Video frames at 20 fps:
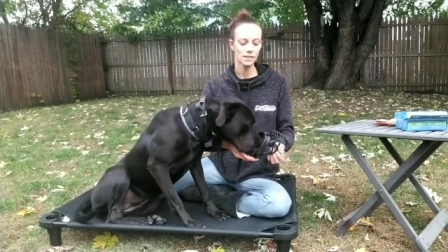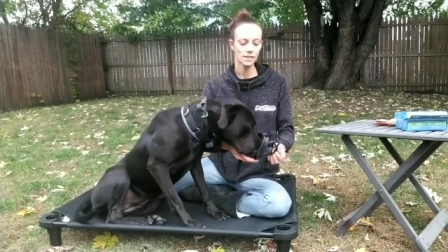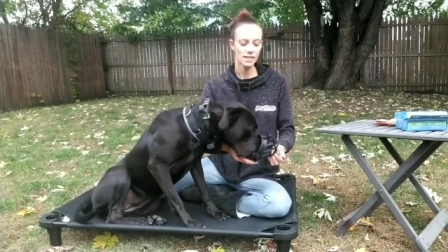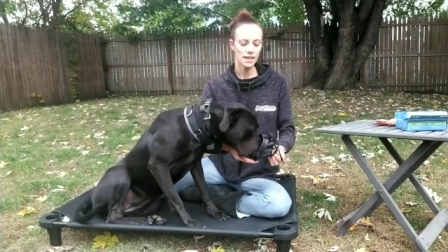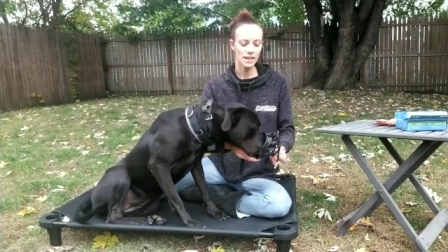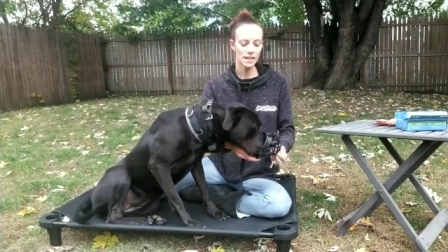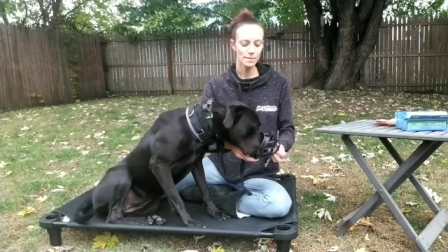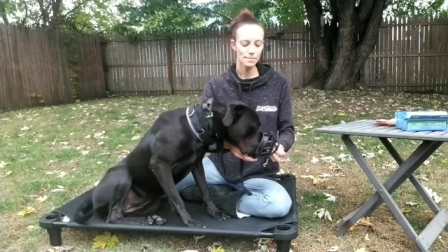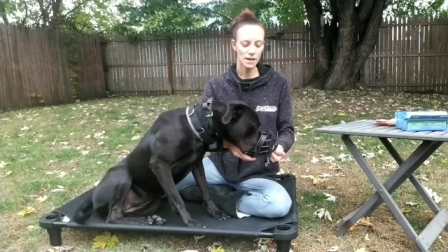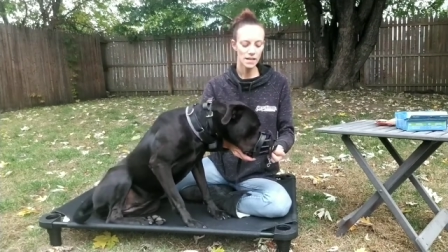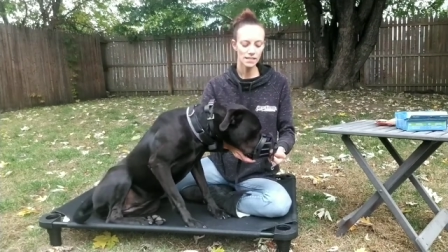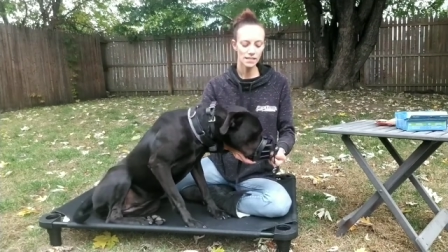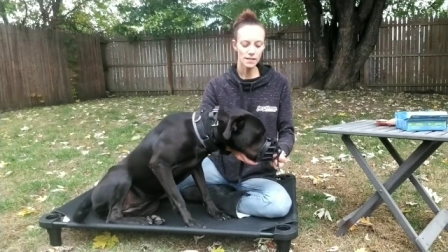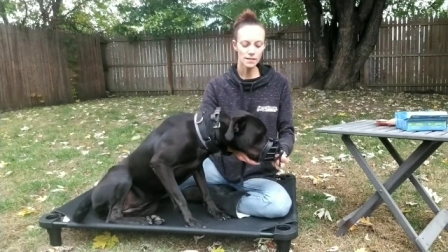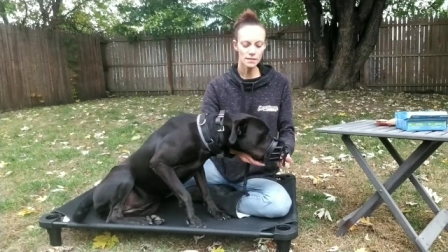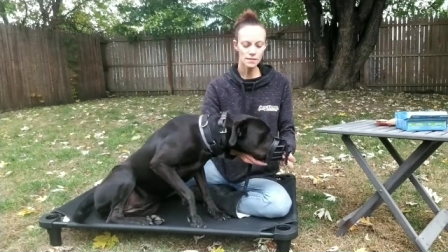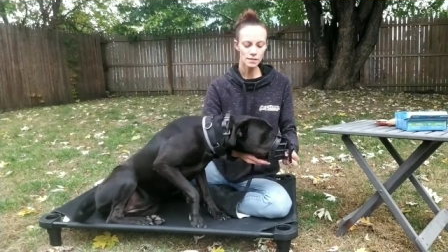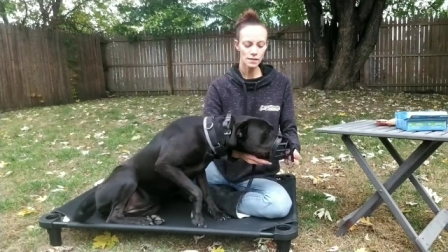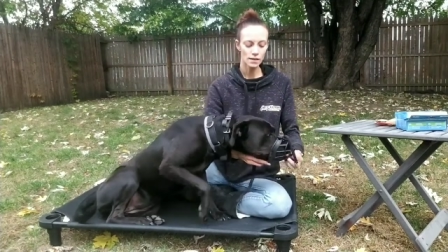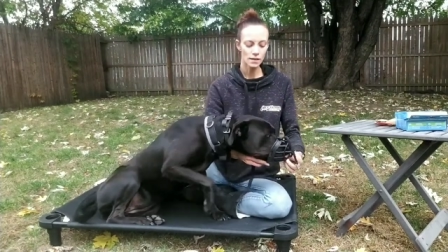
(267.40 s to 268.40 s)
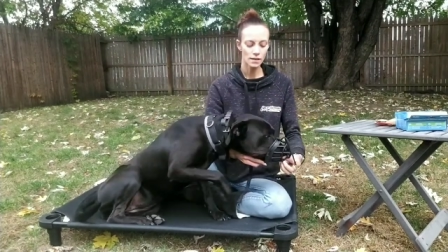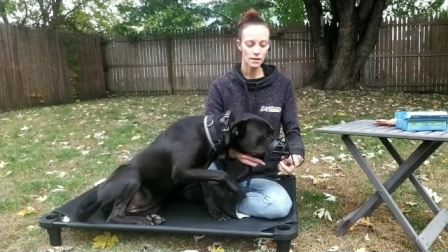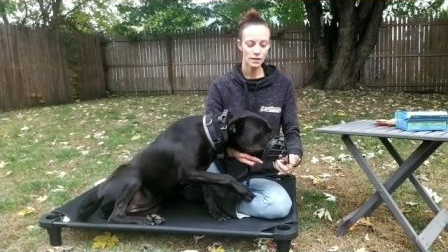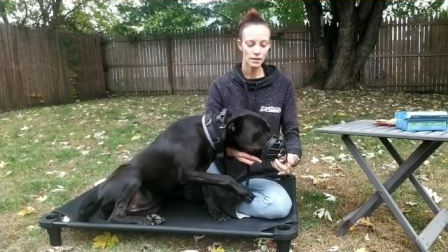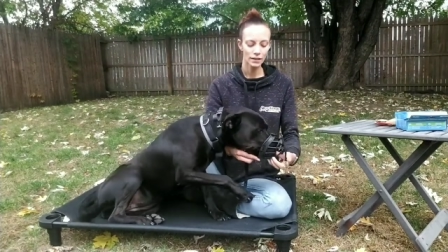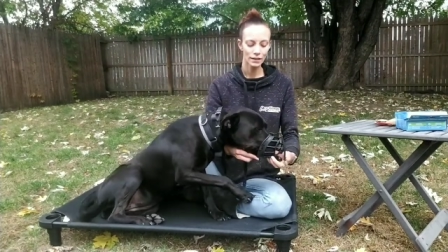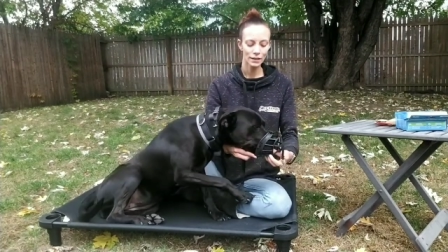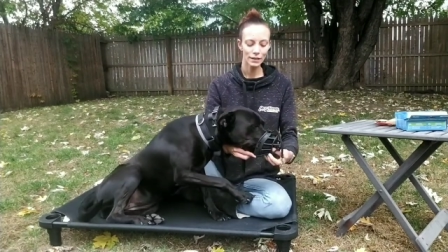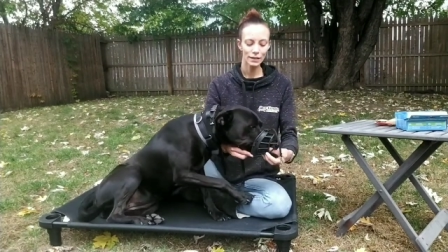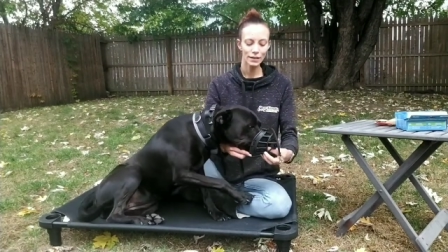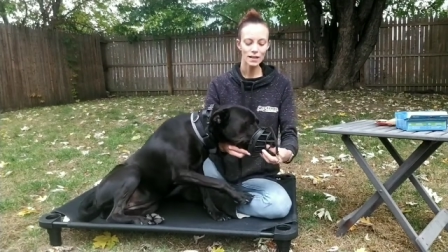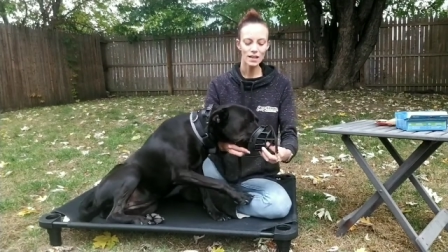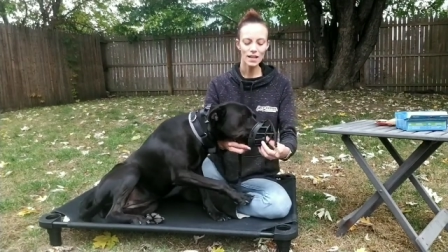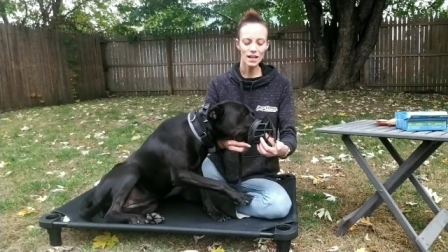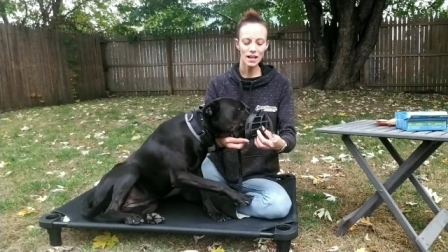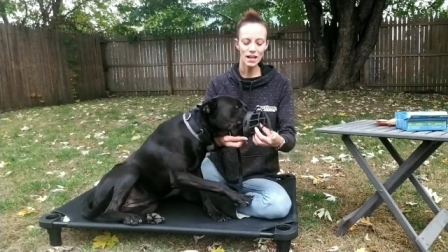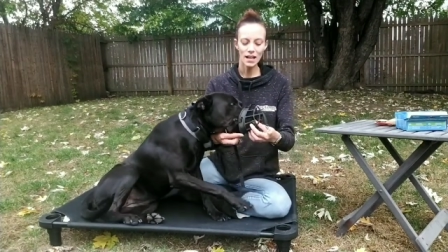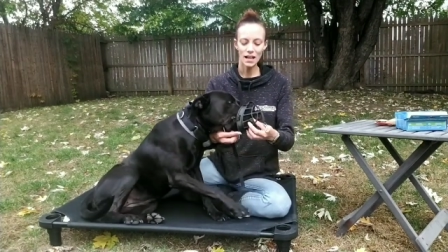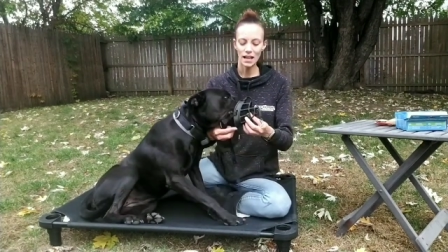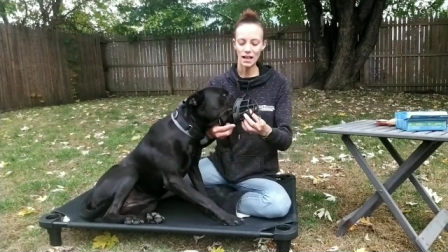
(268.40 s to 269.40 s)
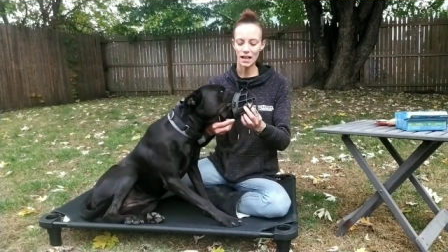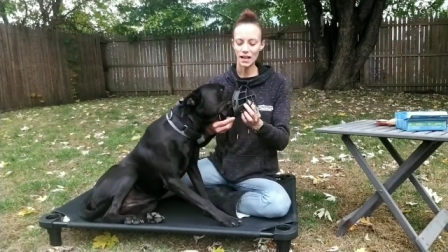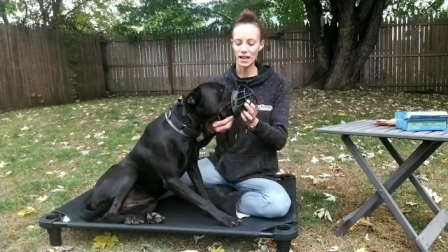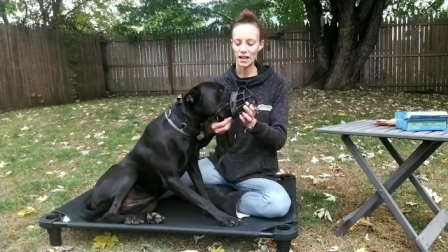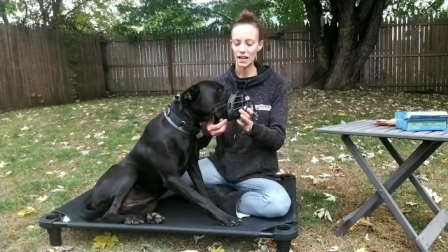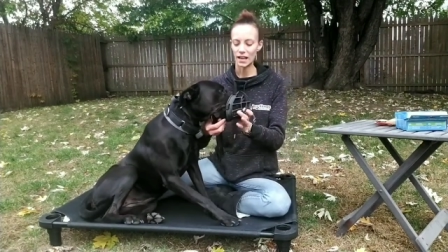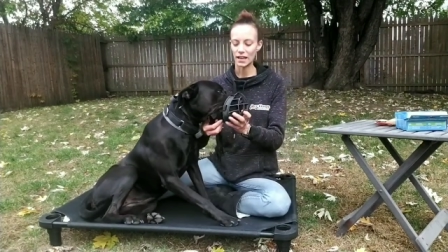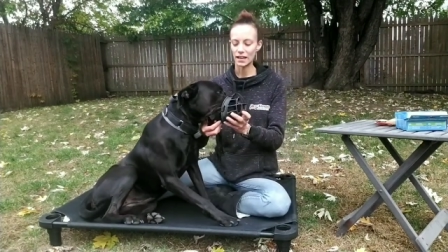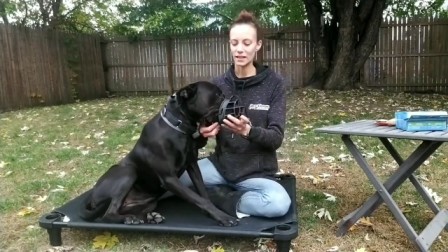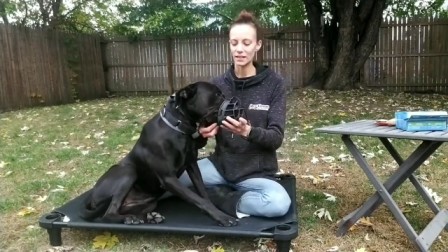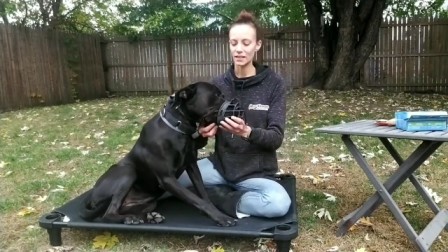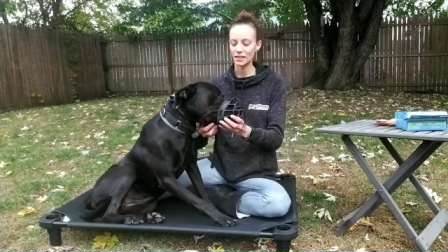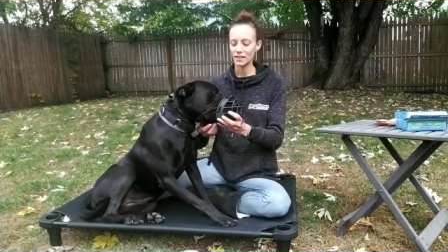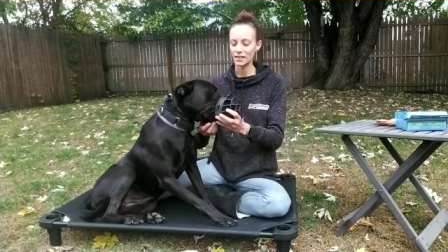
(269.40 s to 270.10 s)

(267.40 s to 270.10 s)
Sadie, muzzle. Good.